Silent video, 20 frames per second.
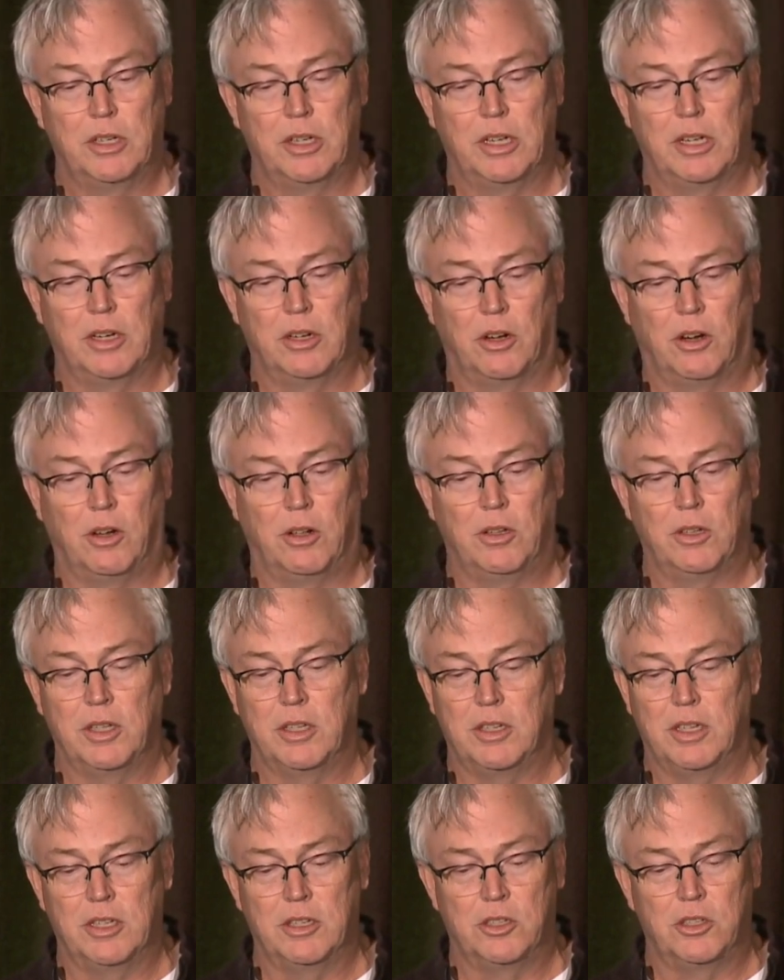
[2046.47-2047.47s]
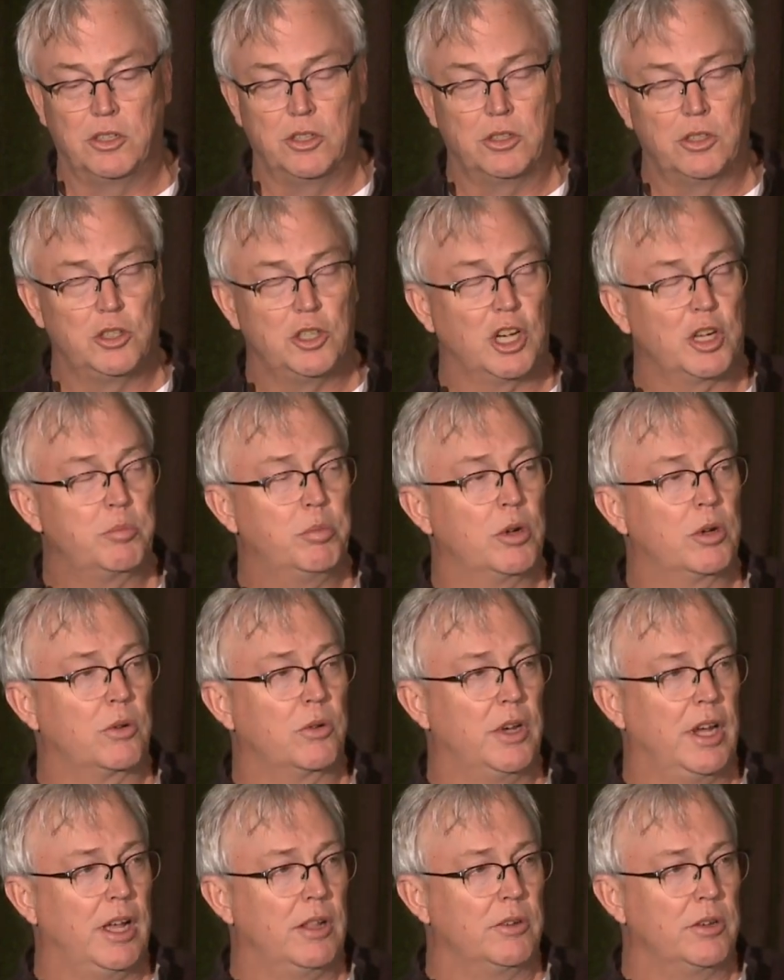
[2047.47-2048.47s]
and it's just checkbook
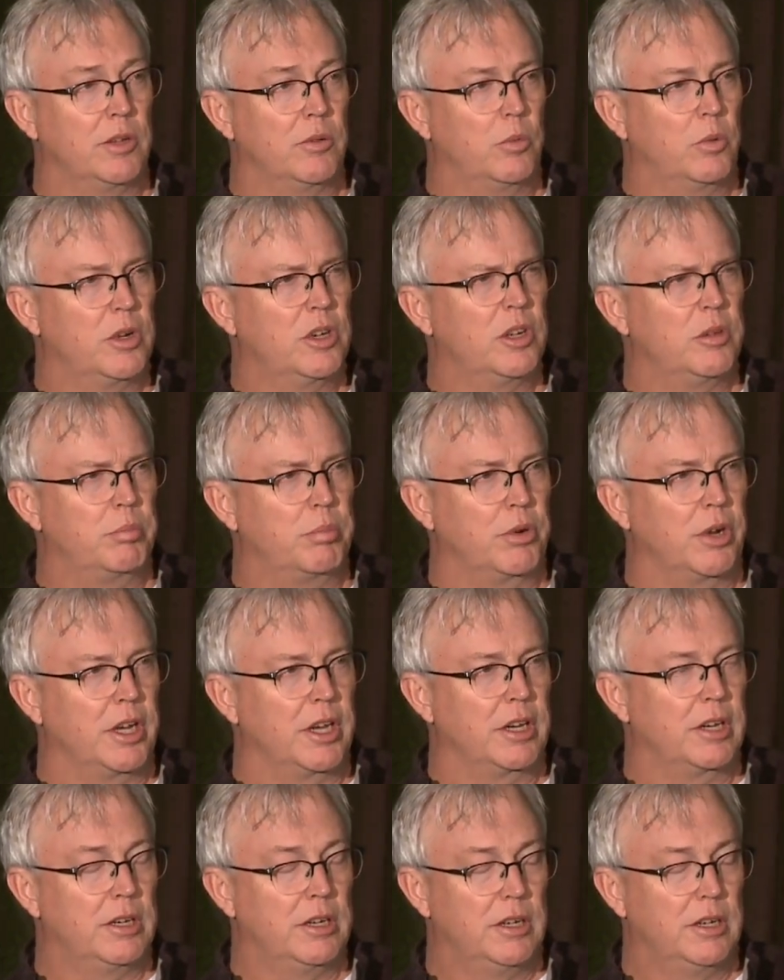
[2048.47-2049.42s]
reality. What did it bring?